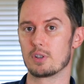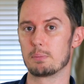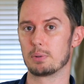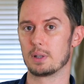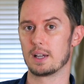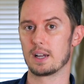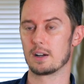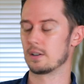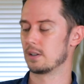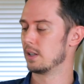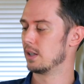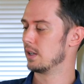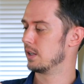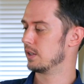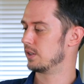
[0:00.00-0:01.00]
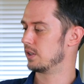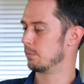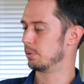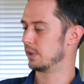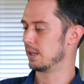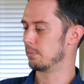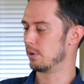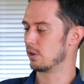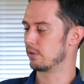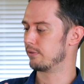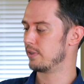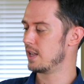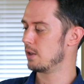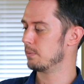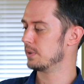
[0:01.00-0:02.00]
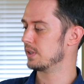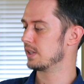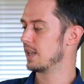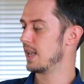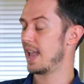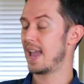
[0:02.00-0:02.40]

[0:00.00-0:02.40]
player to play both films,